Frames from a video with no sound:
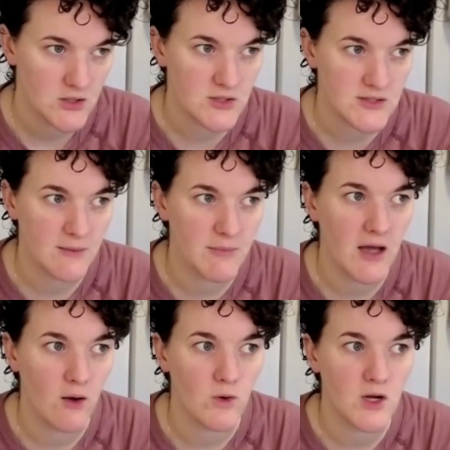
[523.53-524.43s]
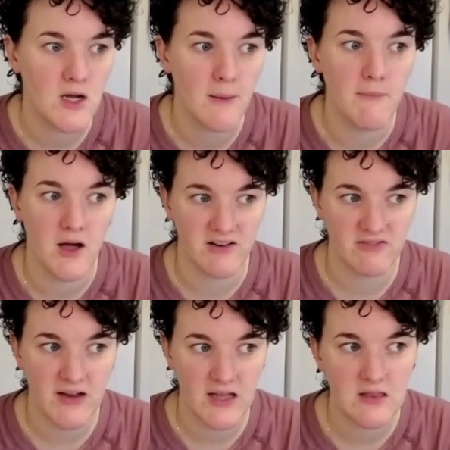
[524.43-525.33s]
to somehow
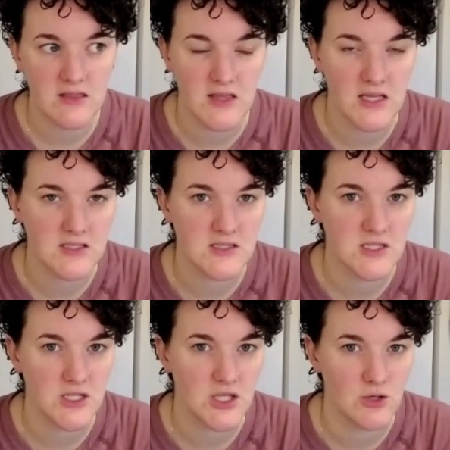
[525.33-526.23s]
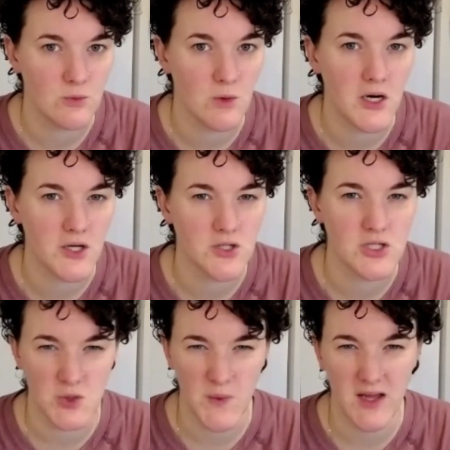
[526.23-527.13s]
commodify the things that you are
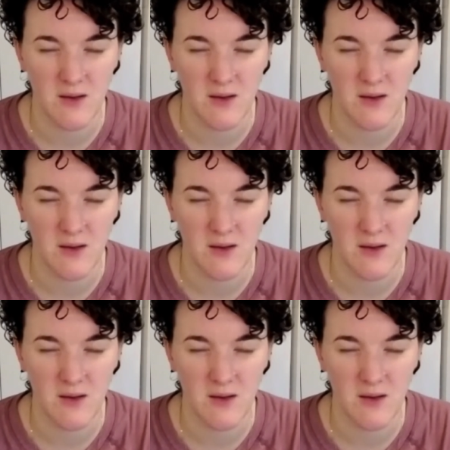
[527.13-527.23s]
doing.